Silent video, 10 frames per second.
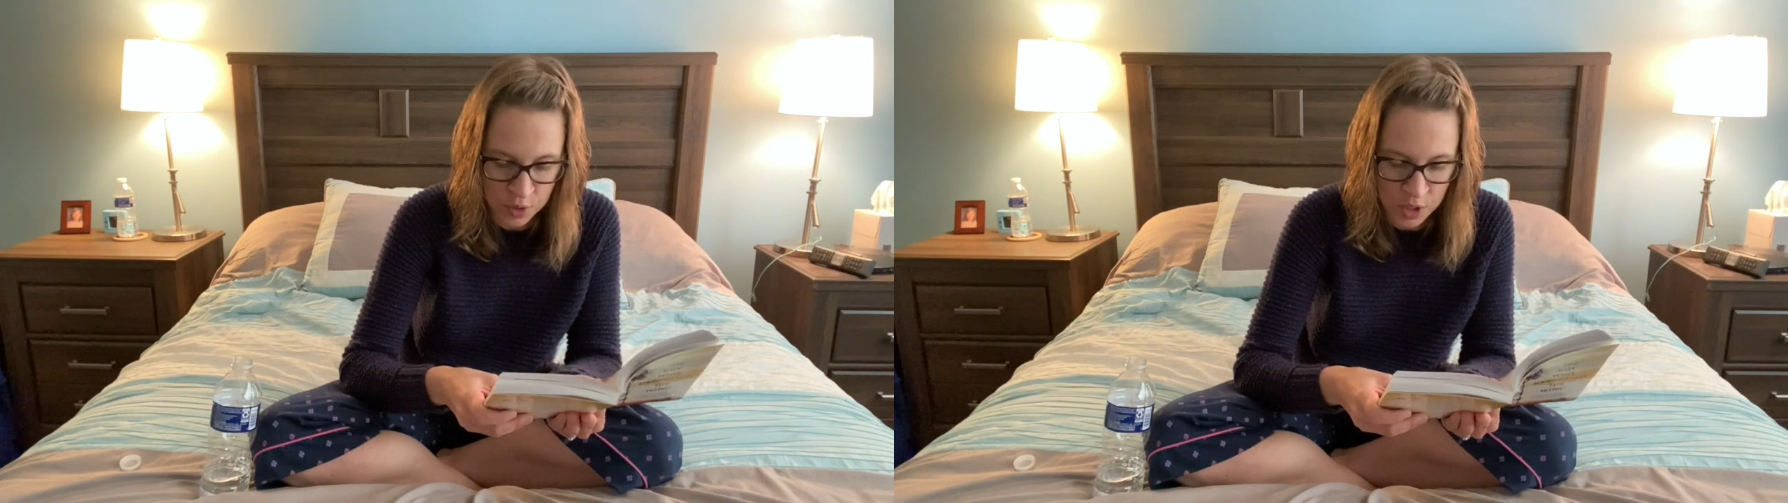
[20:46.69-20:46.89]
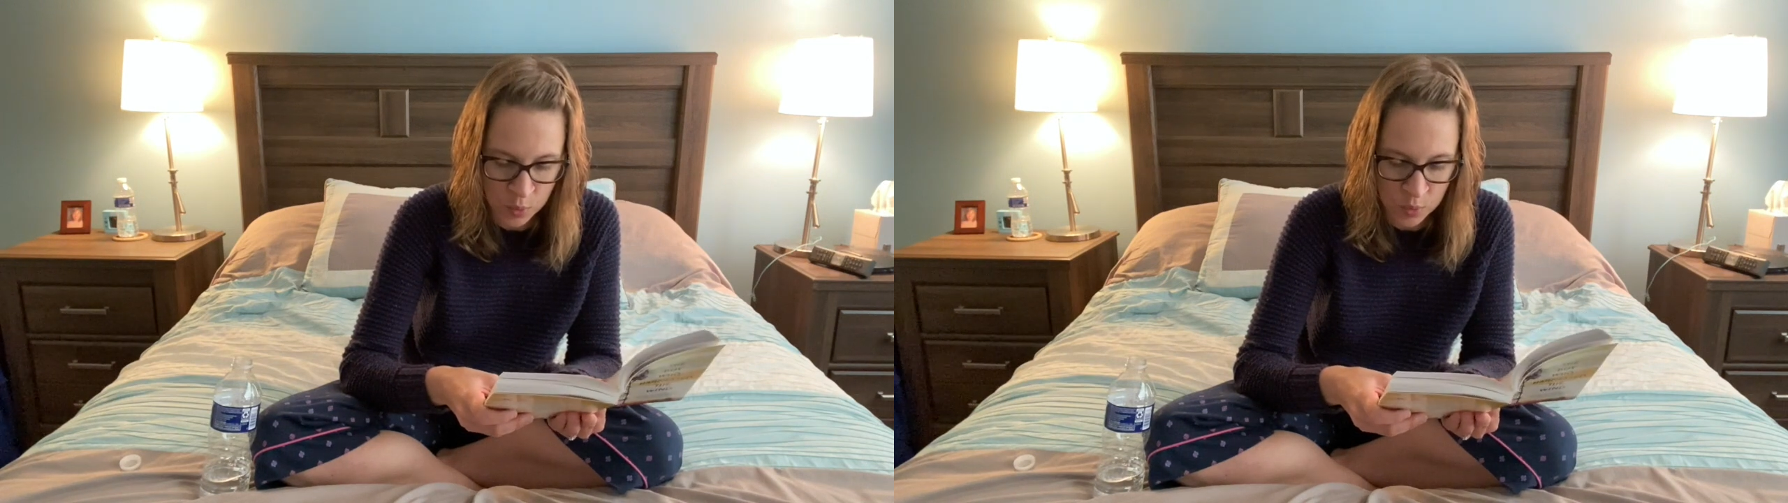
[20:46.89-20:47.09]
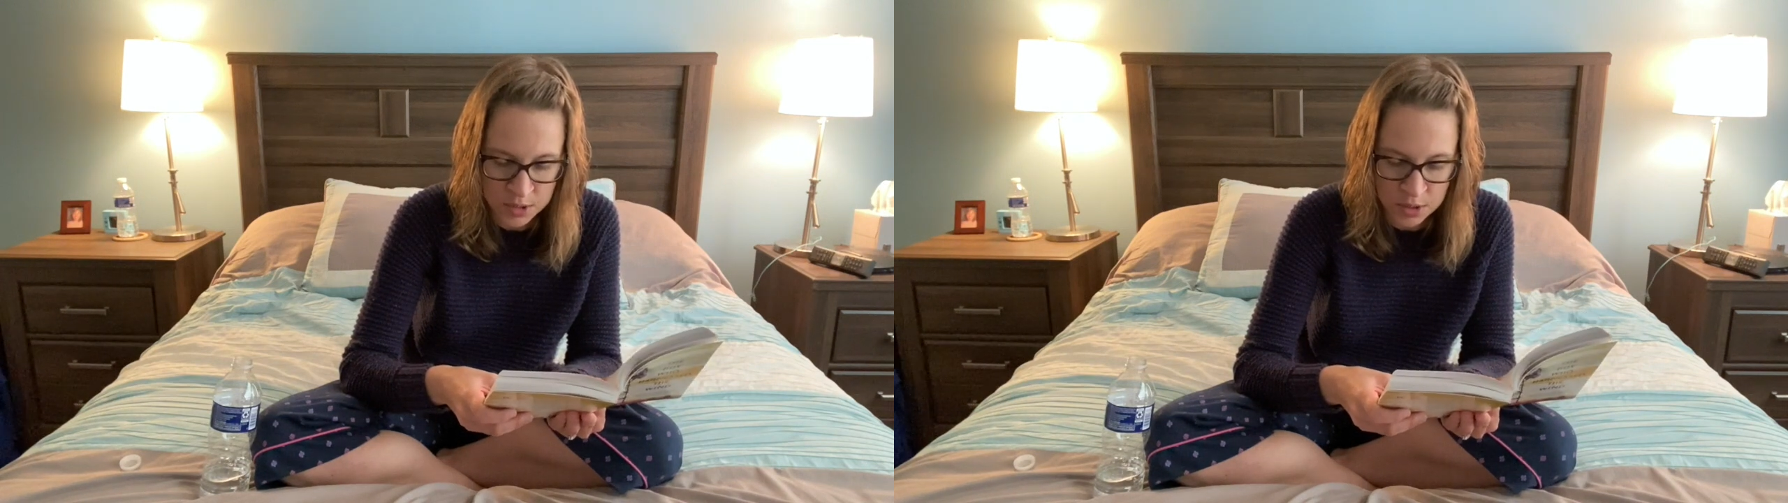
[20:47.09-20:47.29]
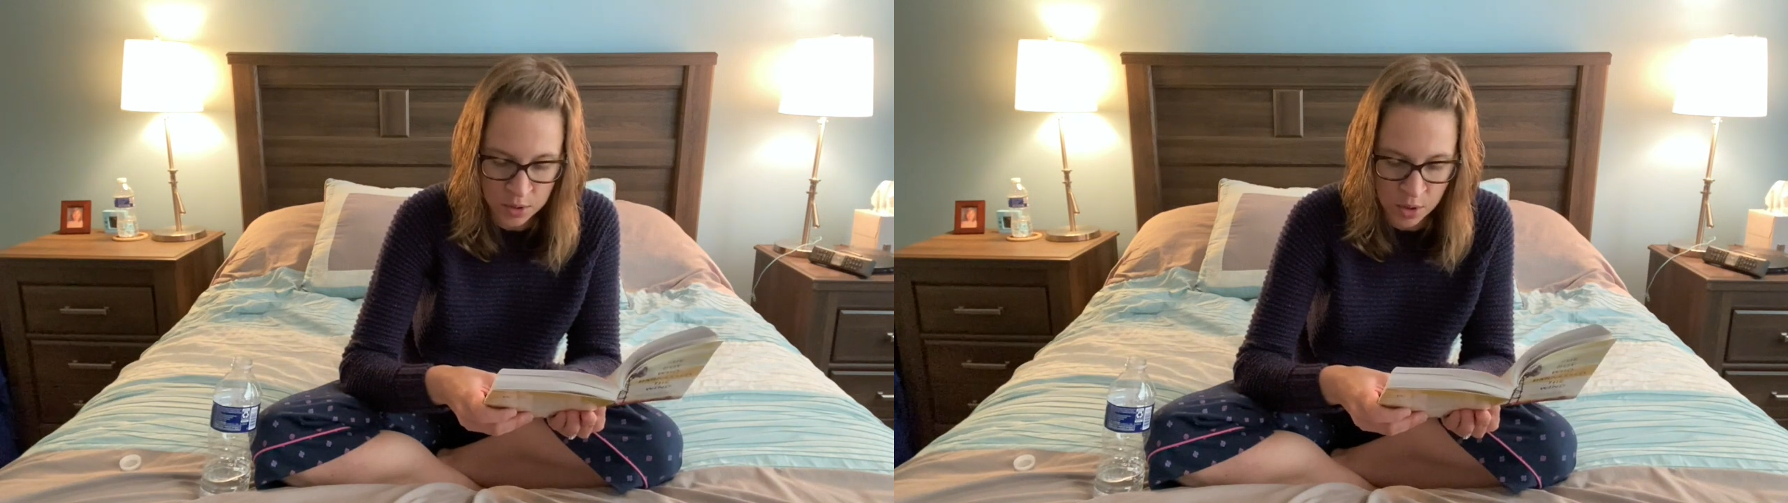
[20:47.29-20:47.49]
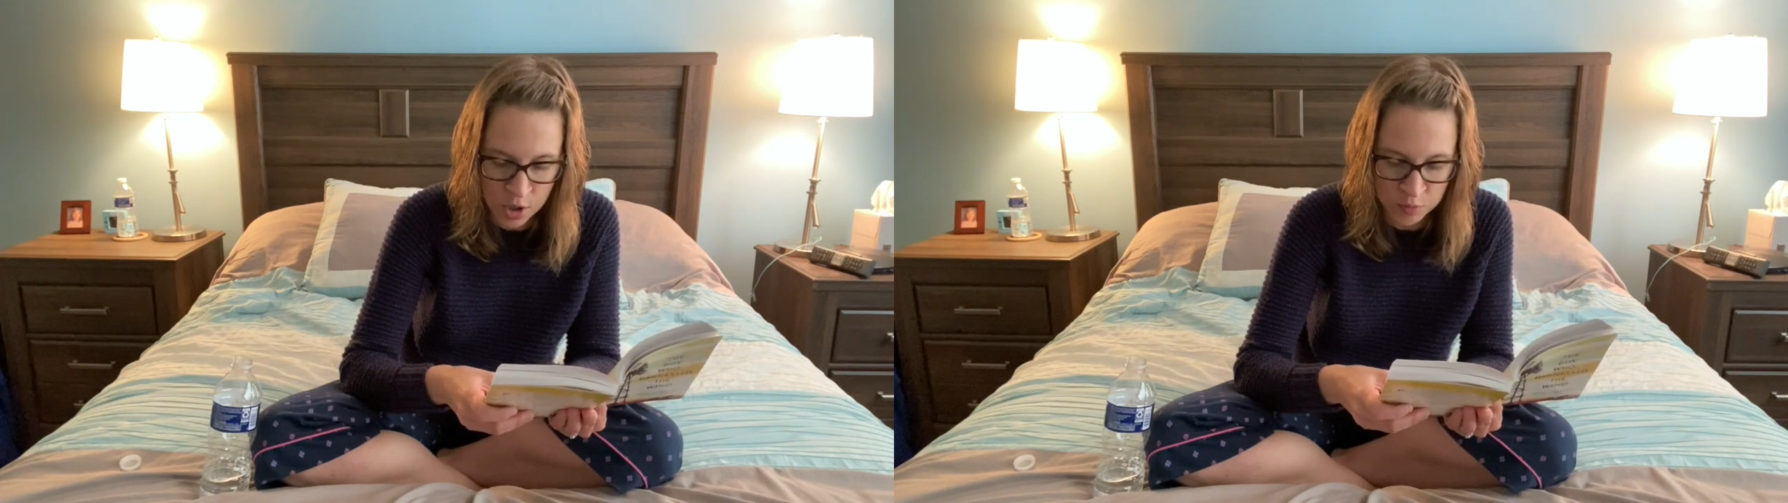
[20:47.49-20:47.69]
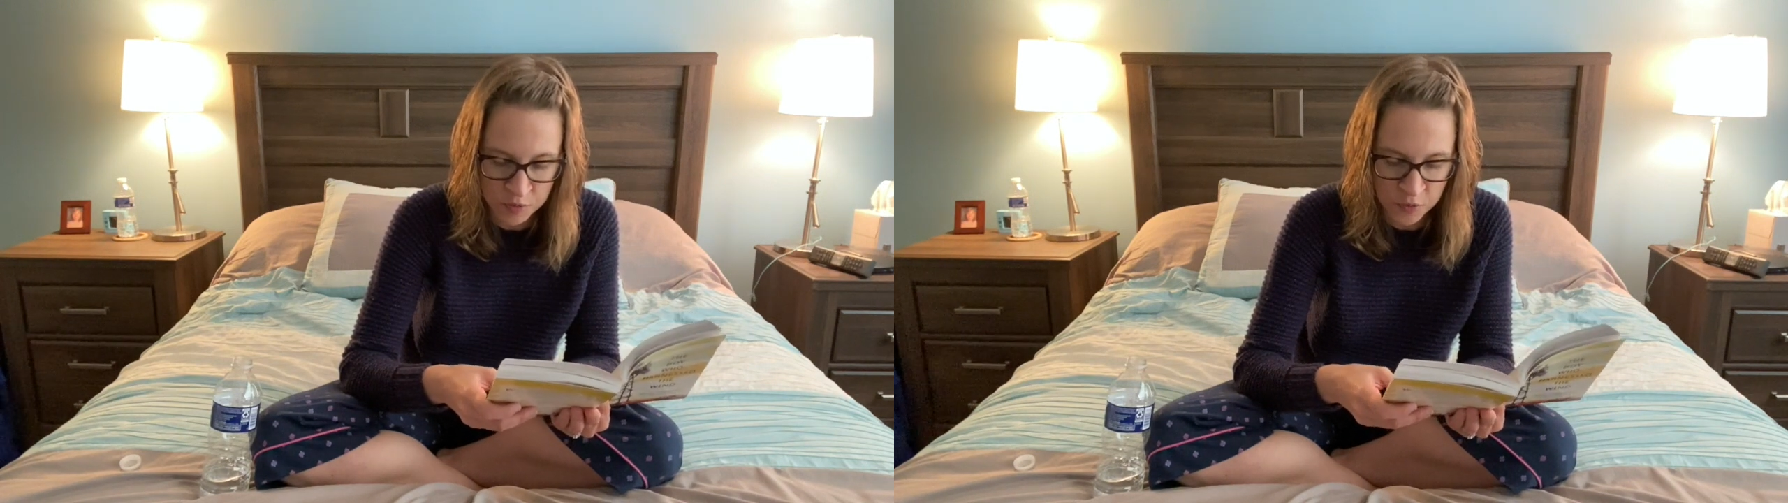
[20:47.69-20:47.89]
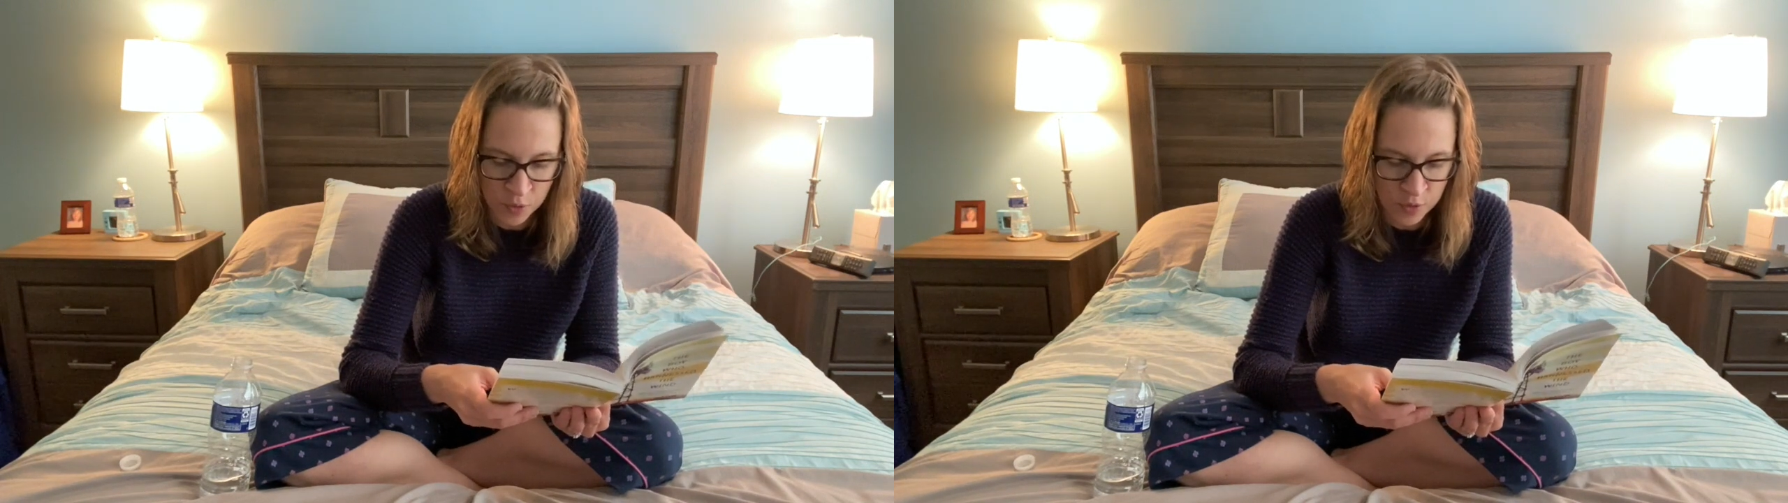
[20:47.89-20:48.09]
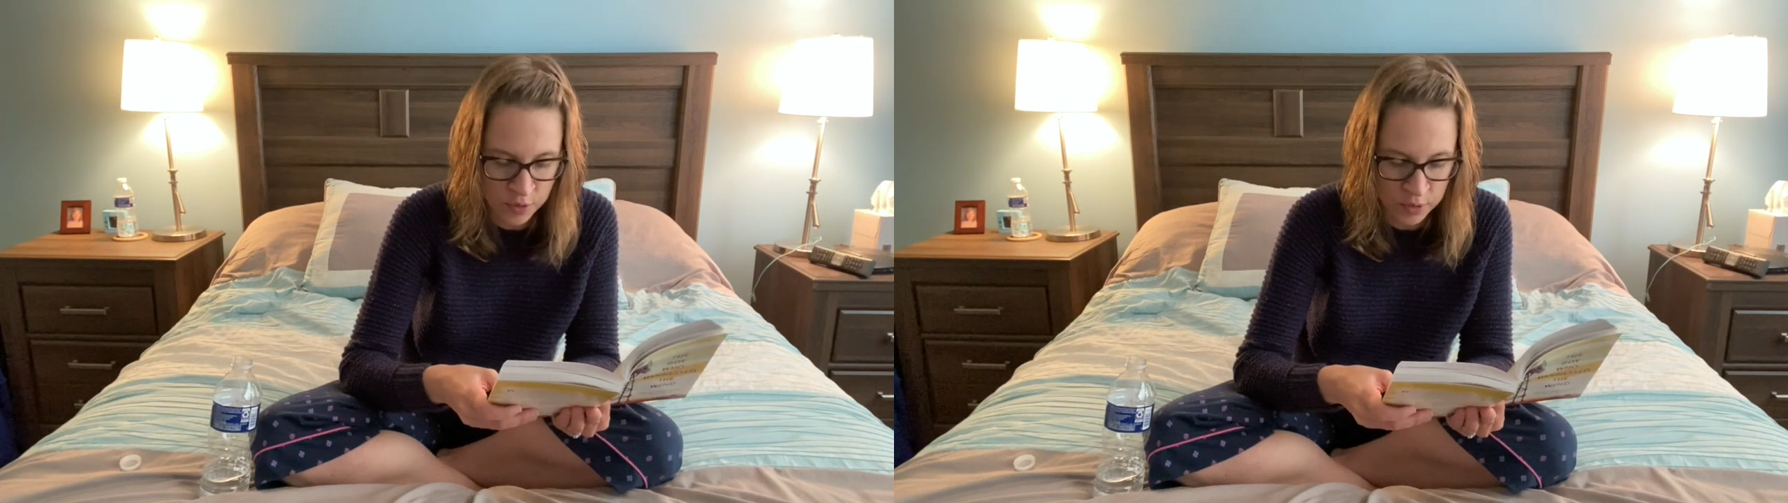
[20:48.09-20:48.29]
It wasn't long before their